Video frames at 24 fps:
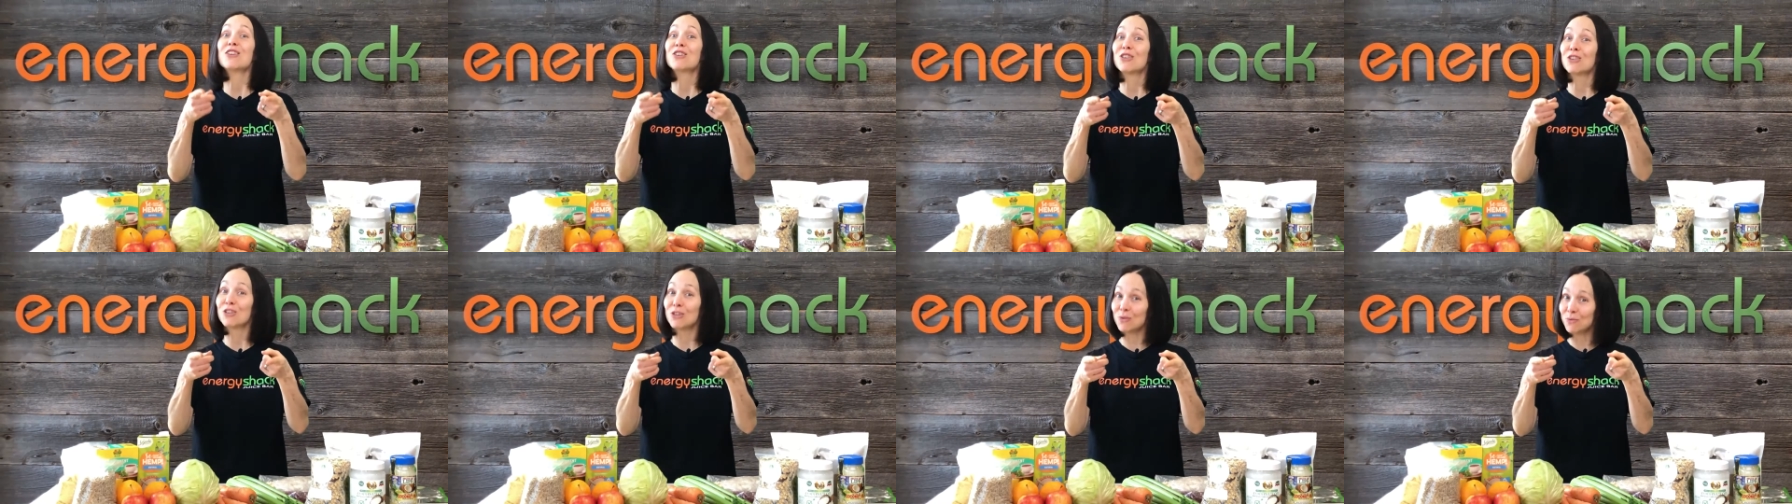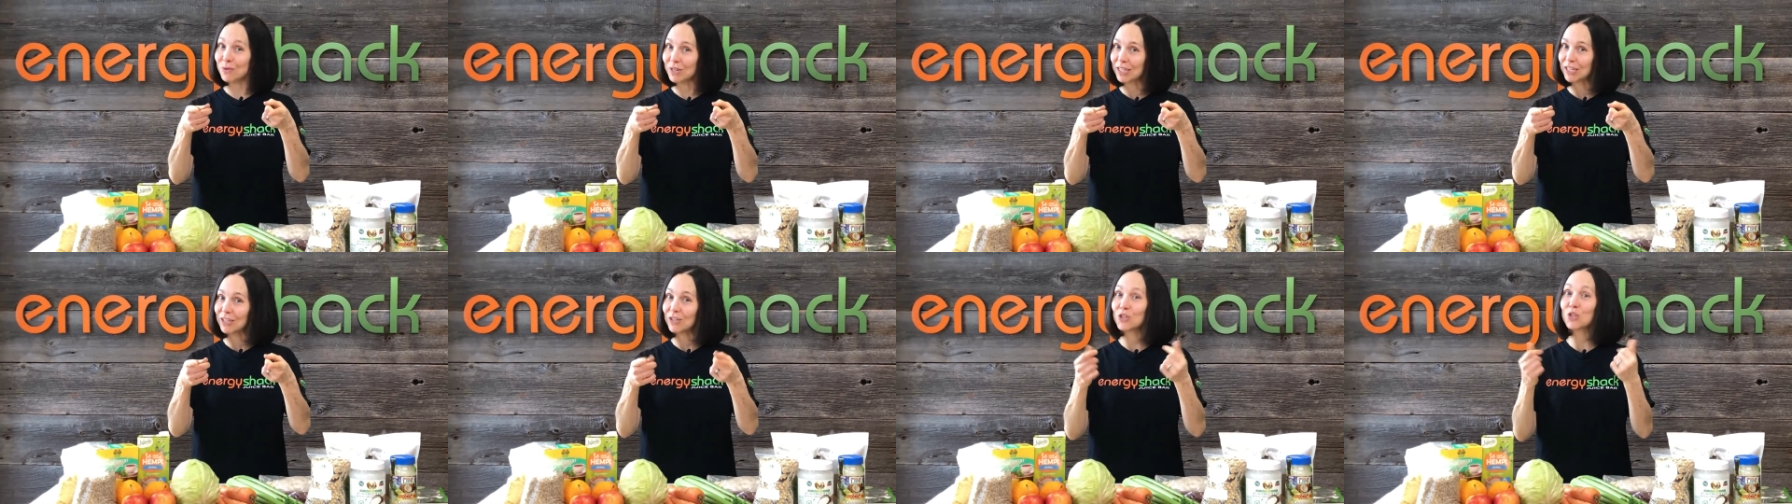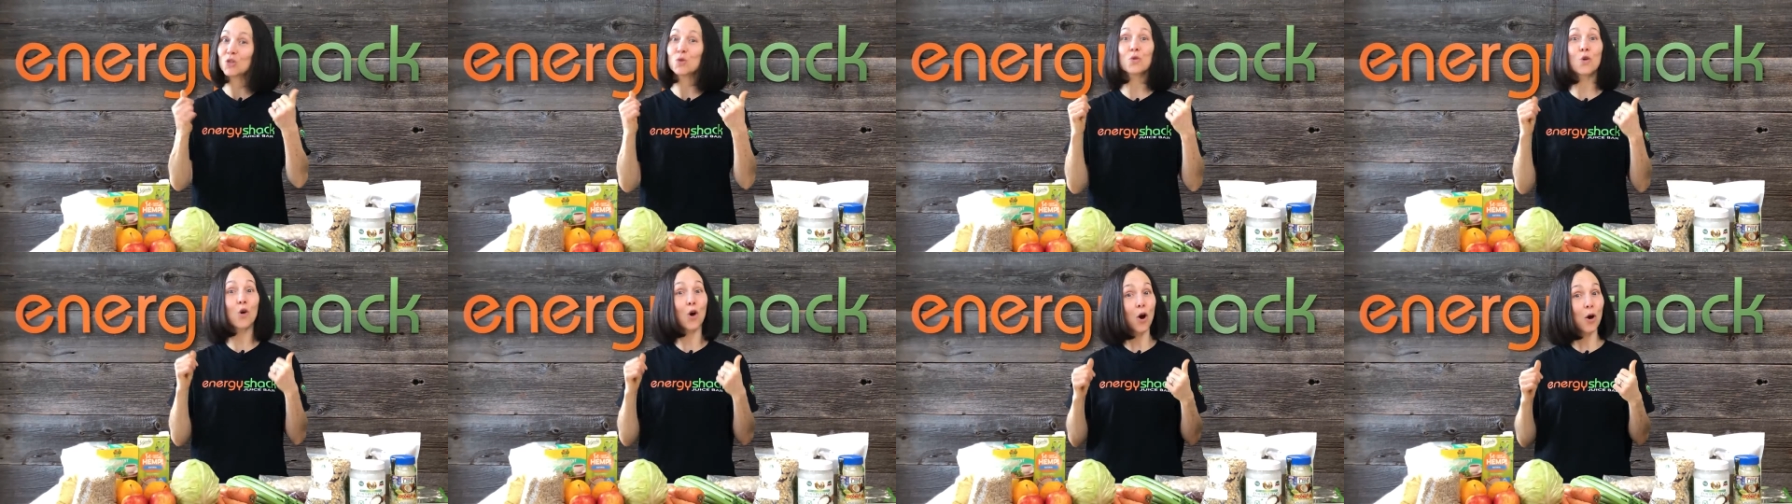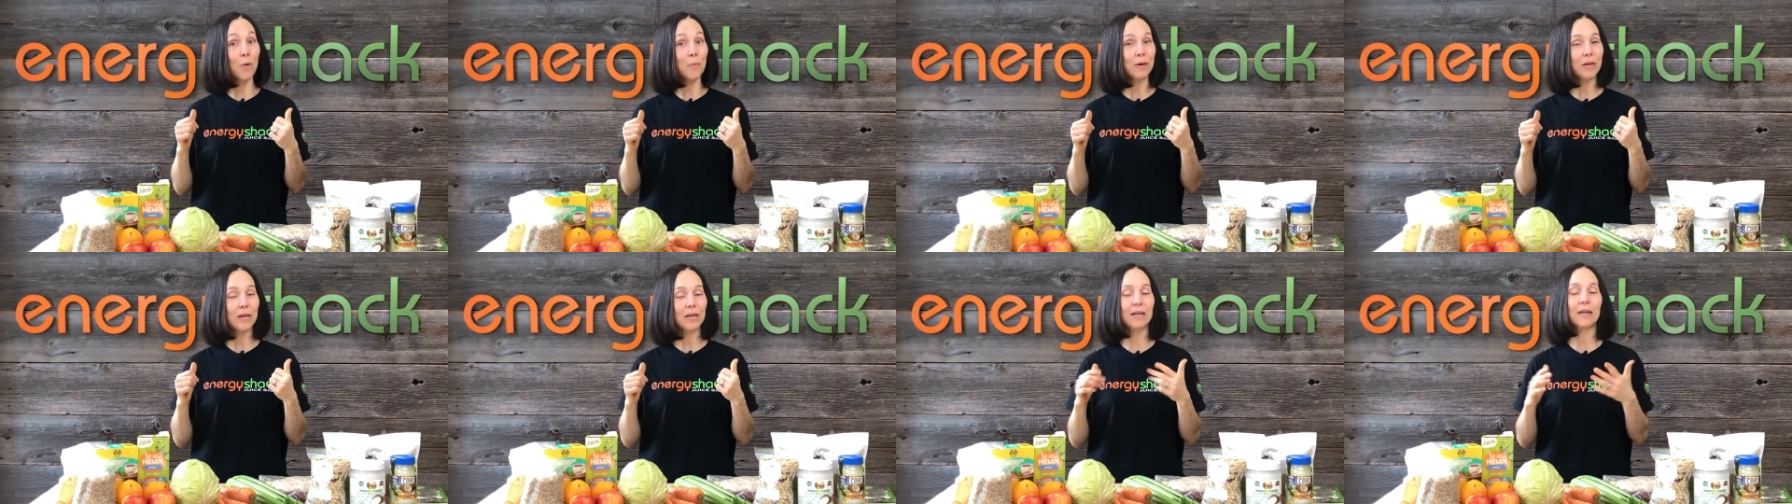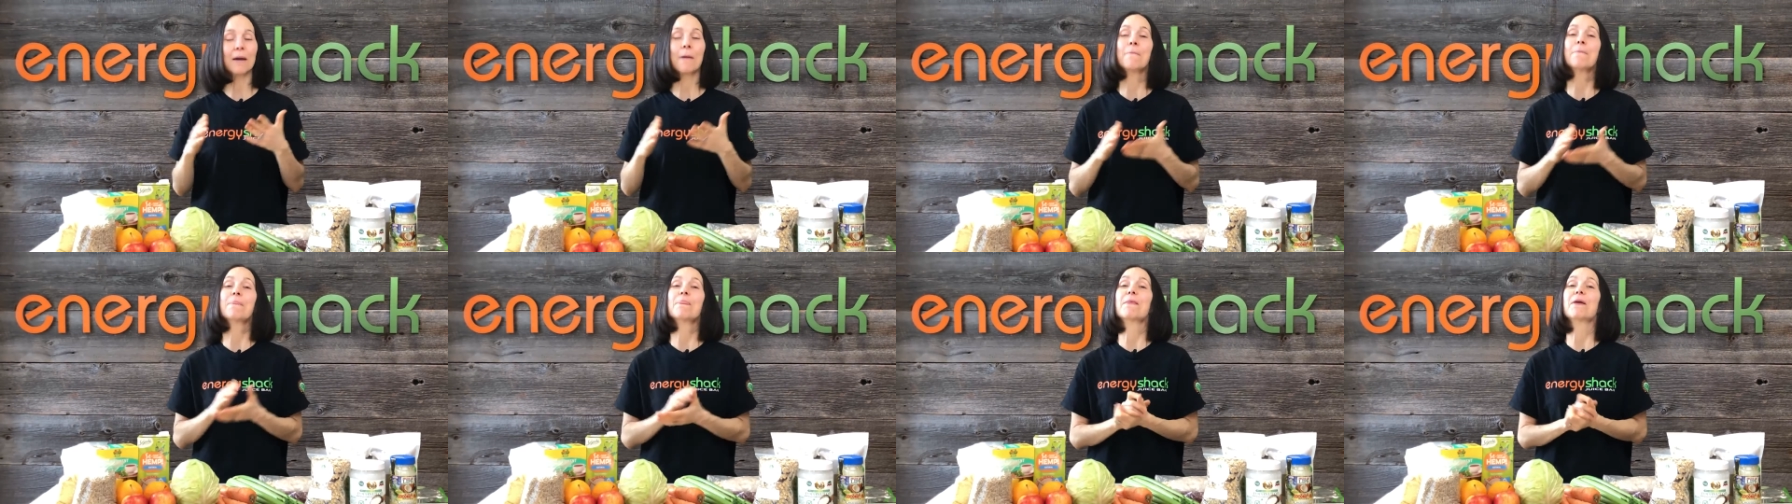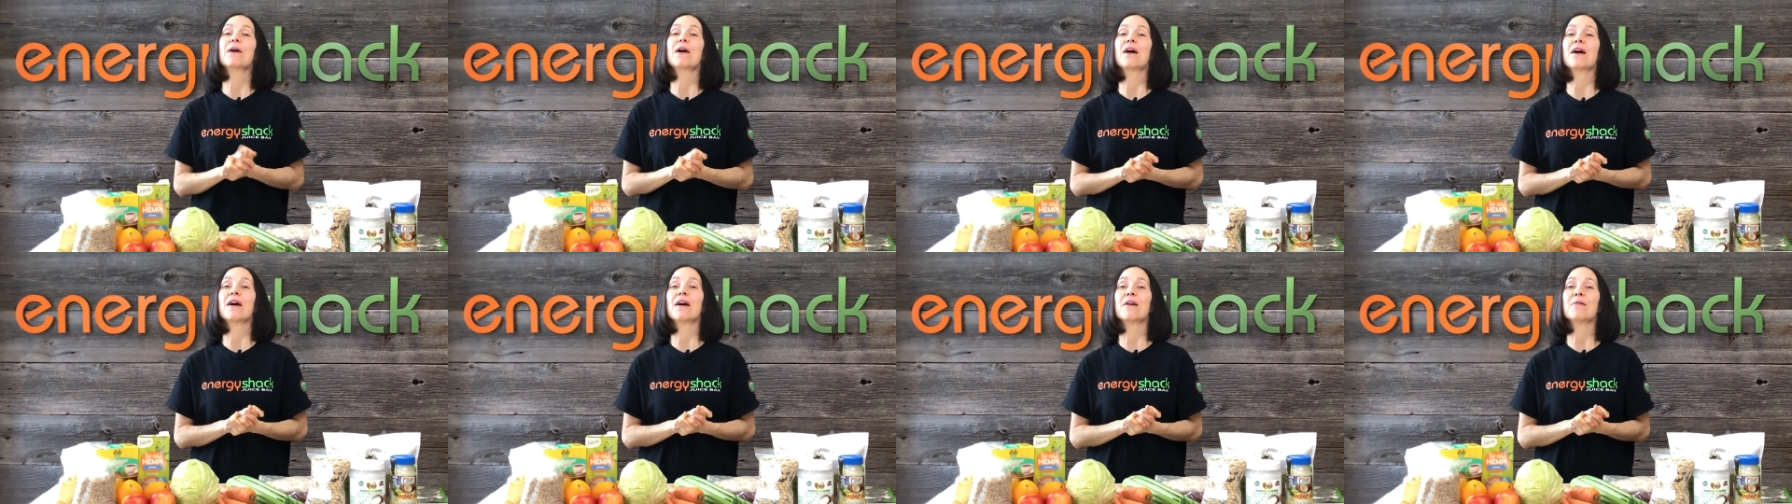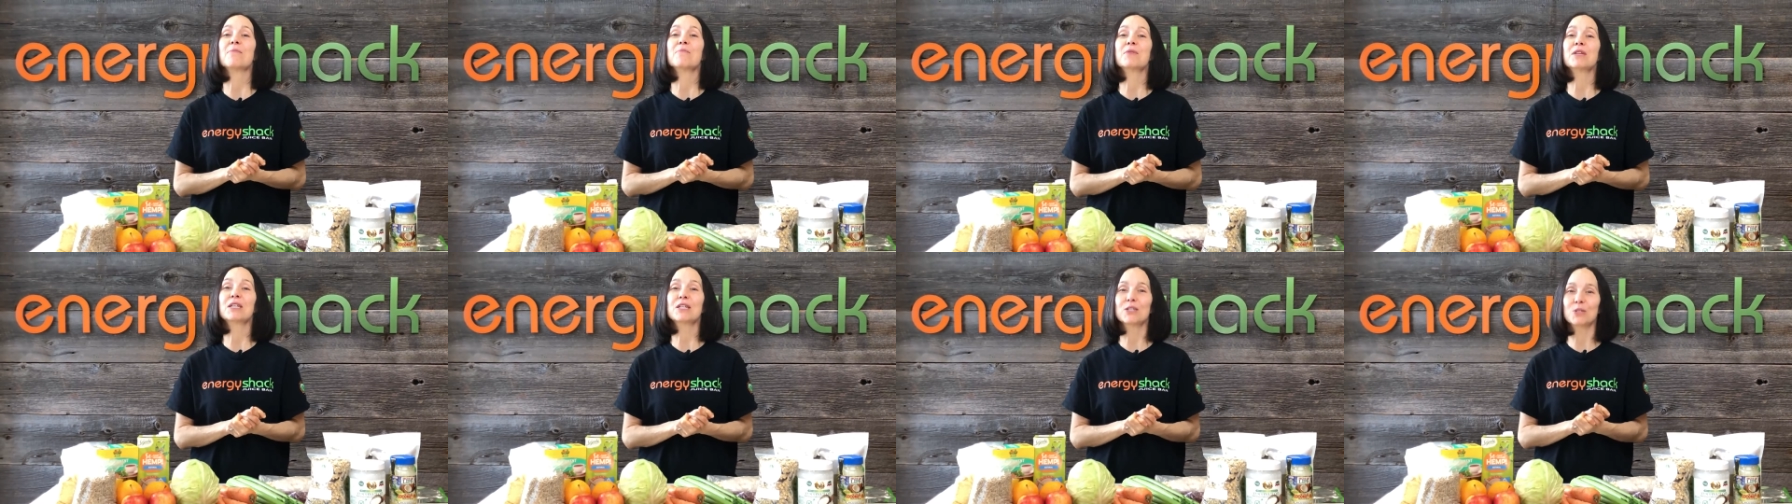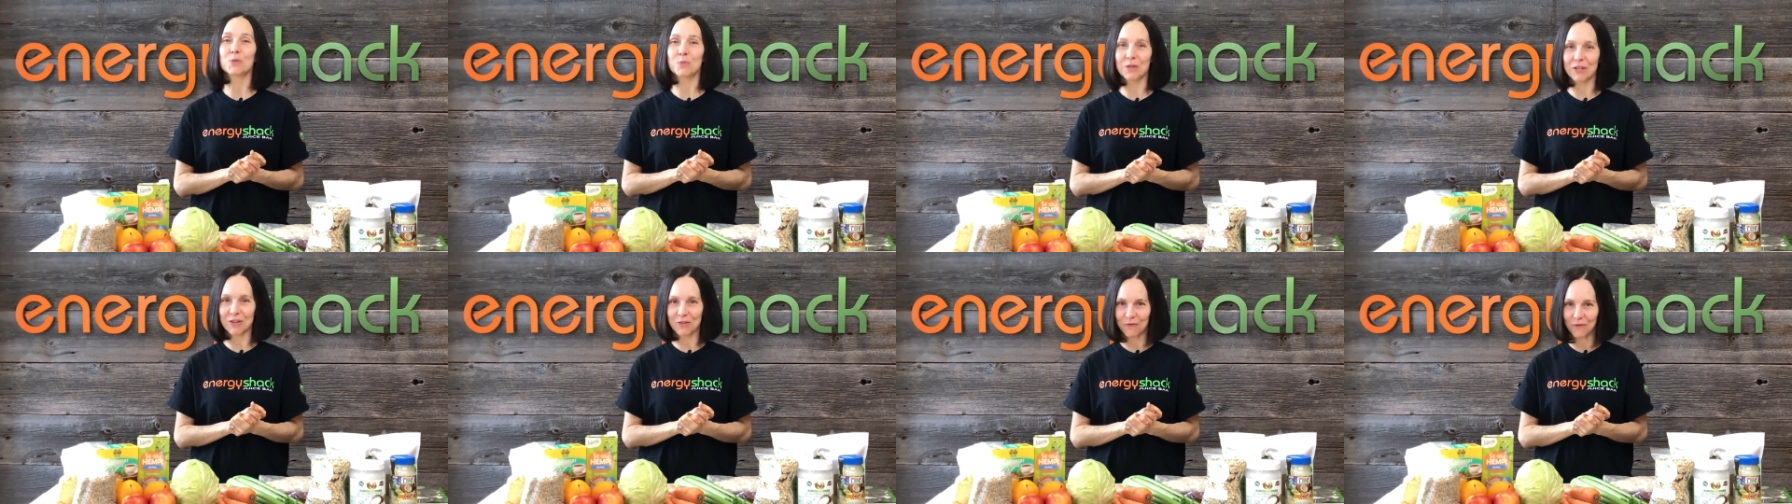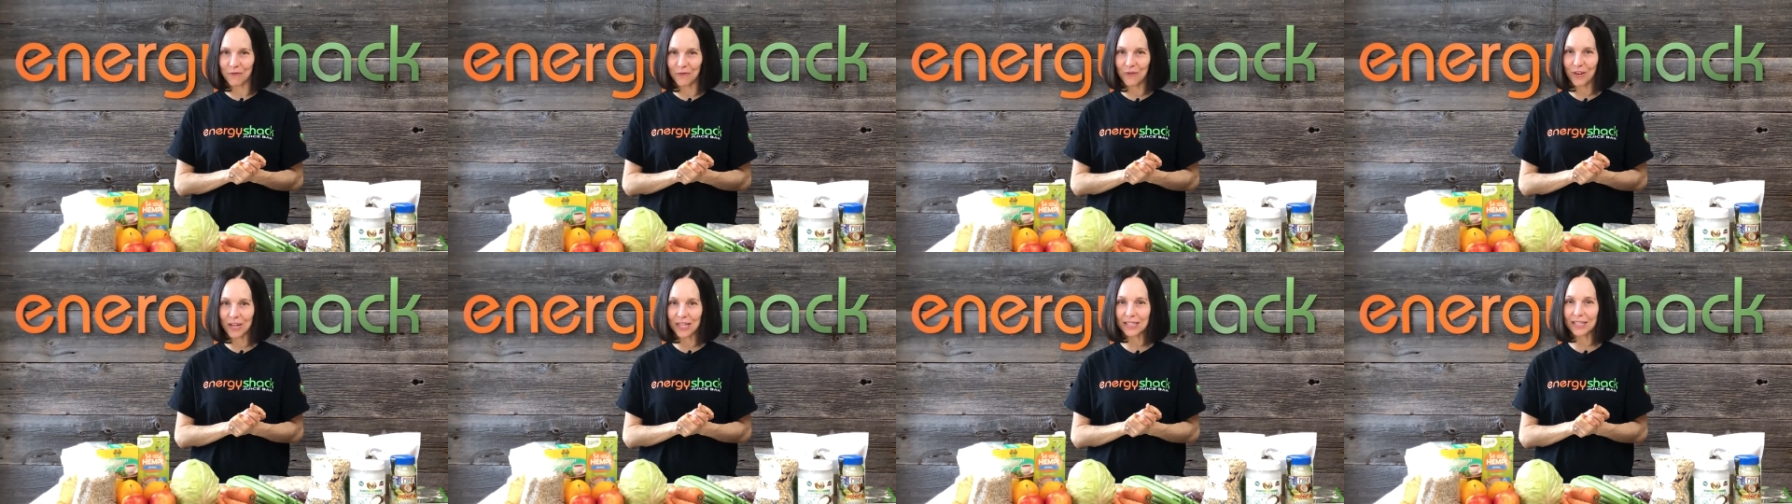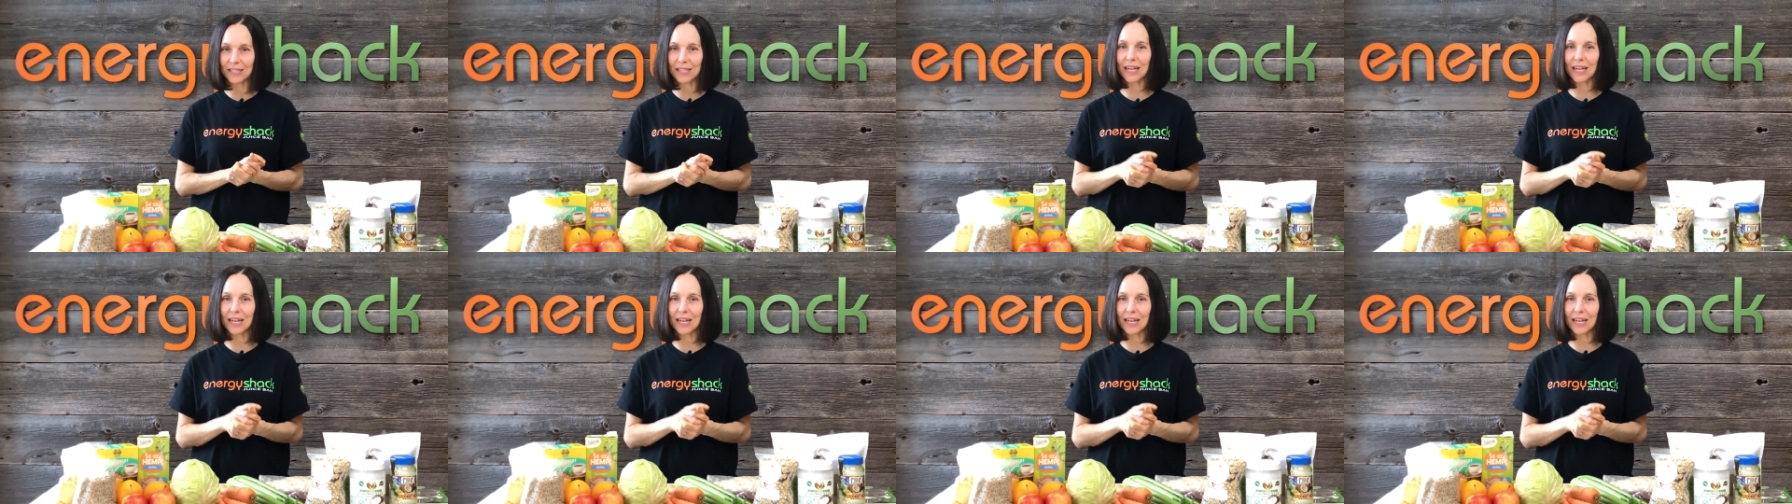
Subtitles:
you need to call me. Because we can fix